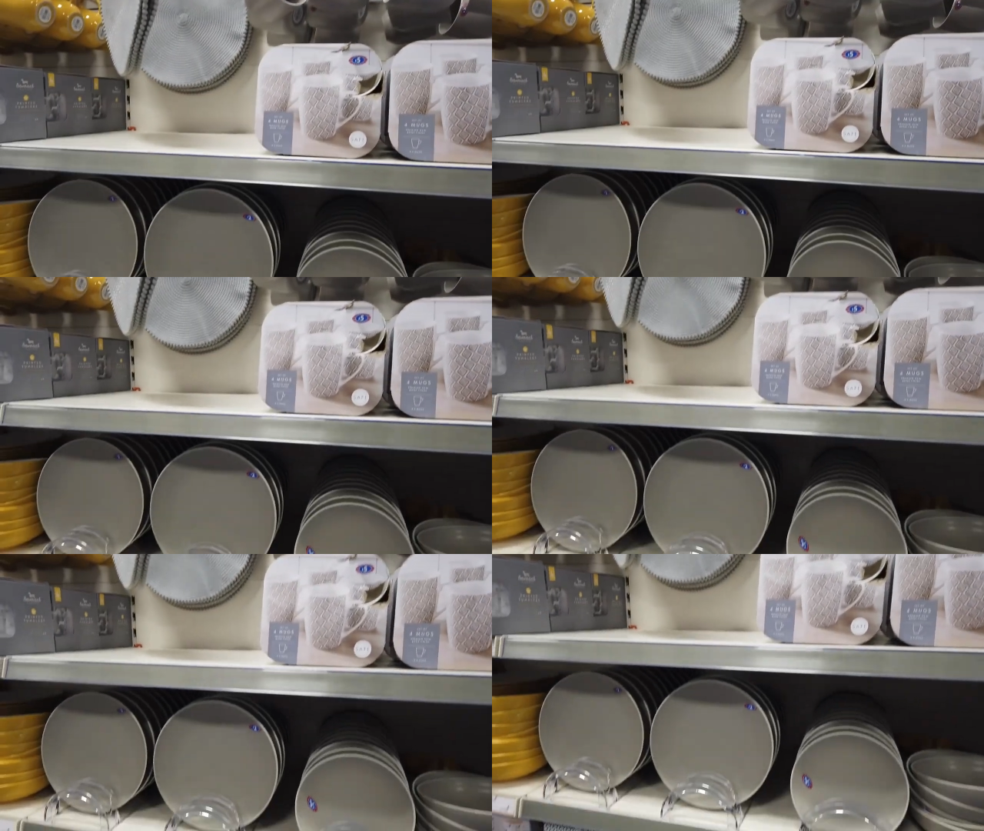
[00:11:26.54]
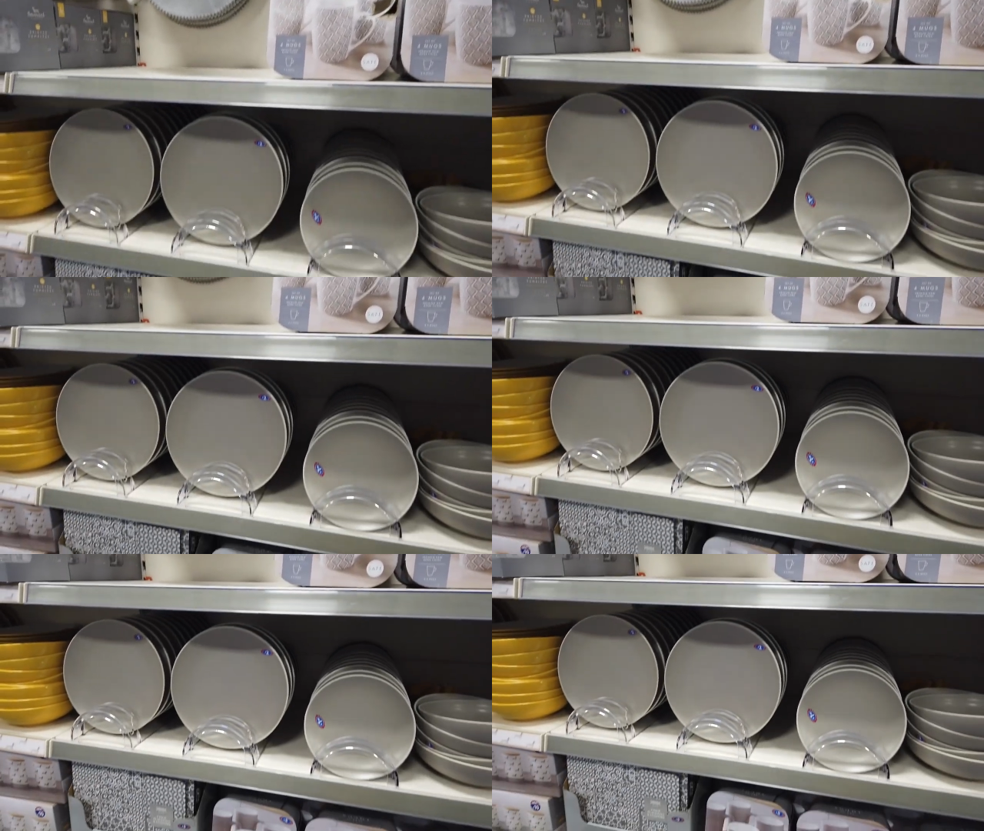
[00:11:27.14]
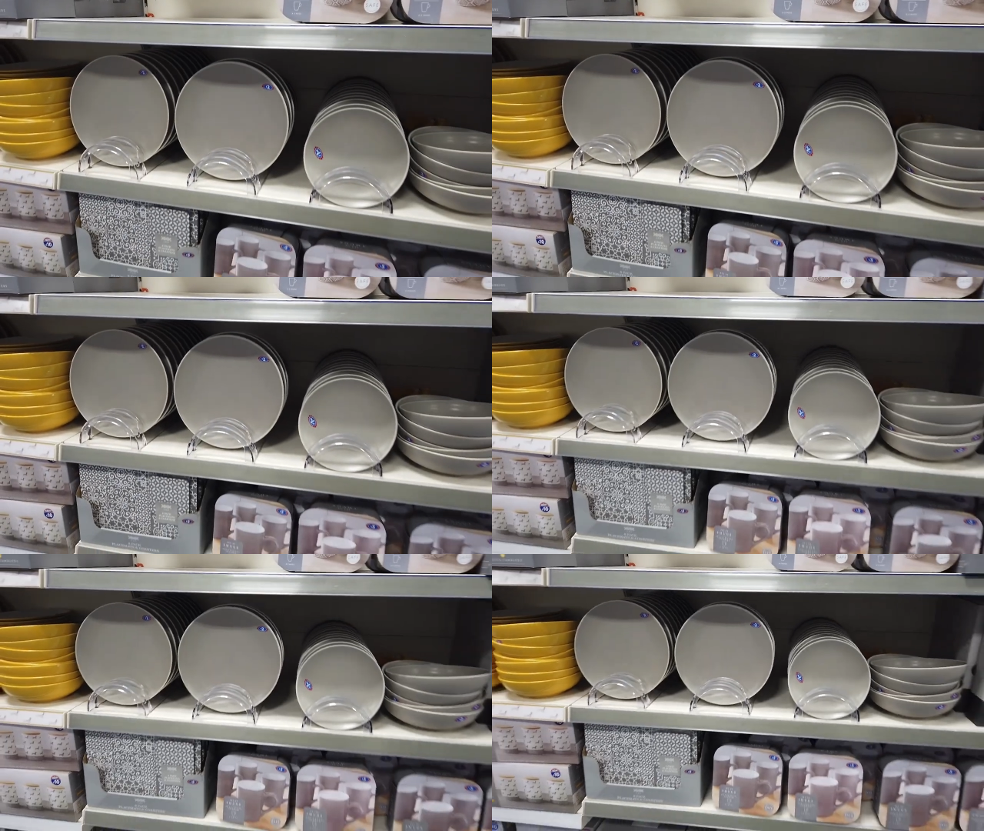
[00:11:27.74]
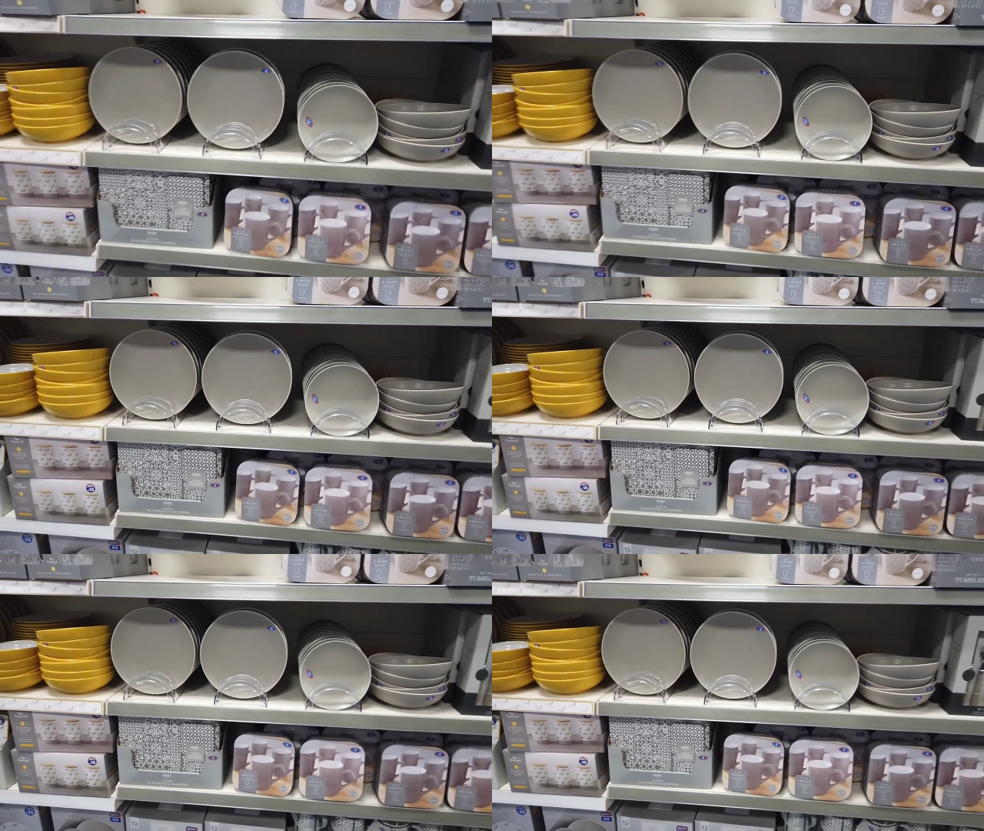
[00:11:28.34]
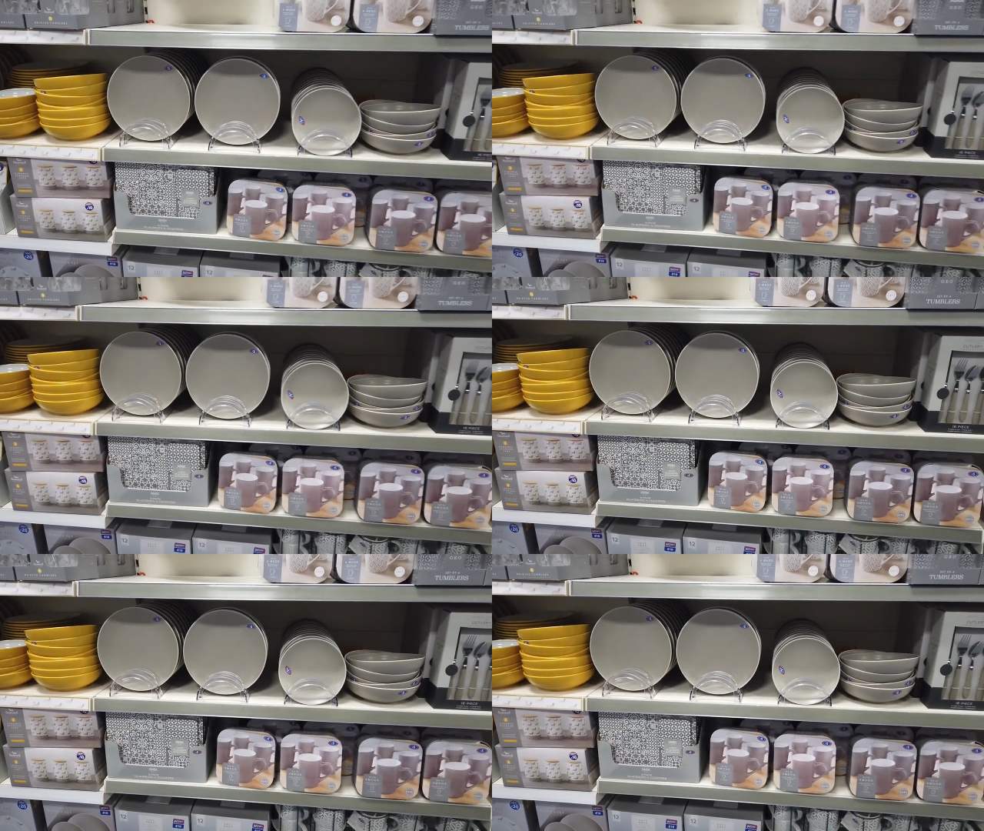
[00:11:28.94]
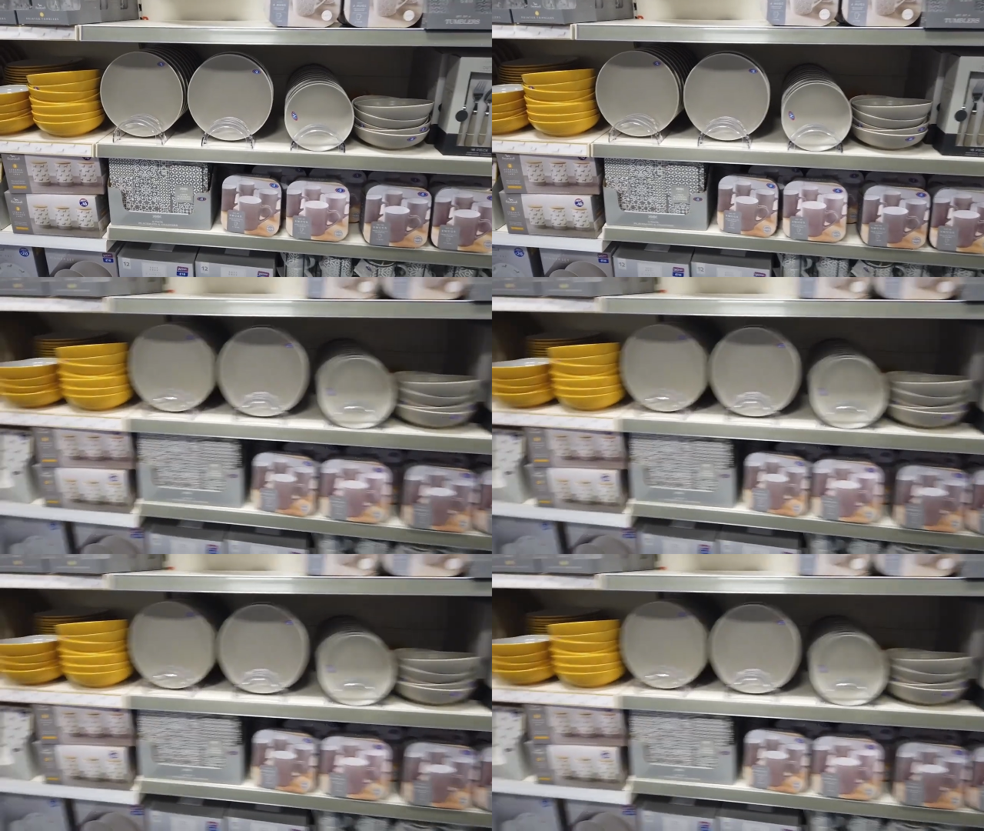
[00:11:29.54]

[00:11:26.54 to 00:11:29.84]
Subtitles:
Nobody's mouth can be seen.